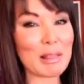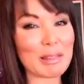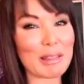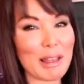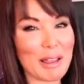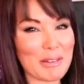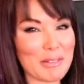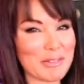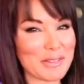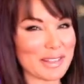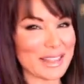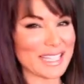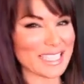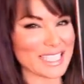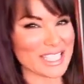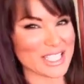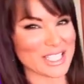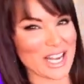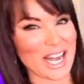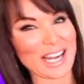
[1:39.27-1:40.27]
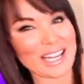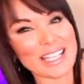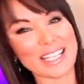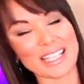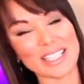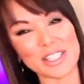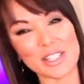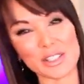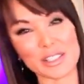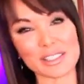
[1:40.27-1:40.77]
love this jacket.
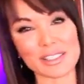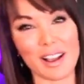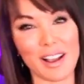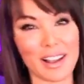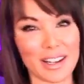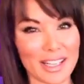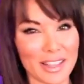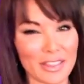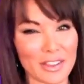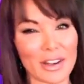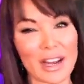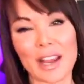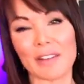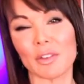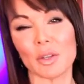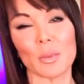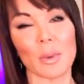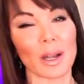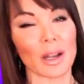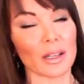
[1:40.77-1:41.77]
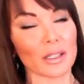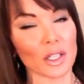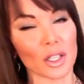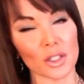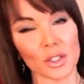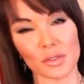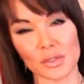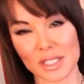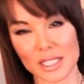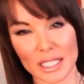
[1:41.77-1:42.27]
I just got it. They're everywhere. I know
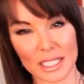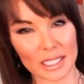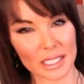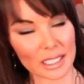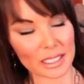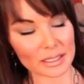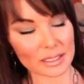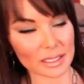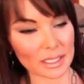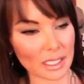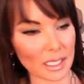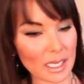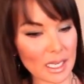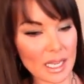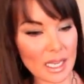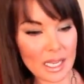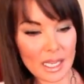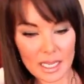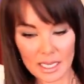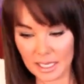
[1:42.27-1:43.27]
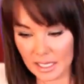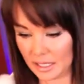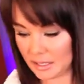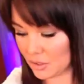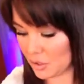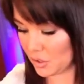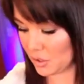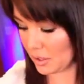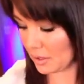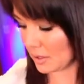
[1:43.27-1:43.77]
you've seen it.
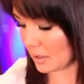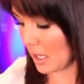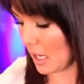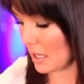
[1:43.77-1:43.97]
It's just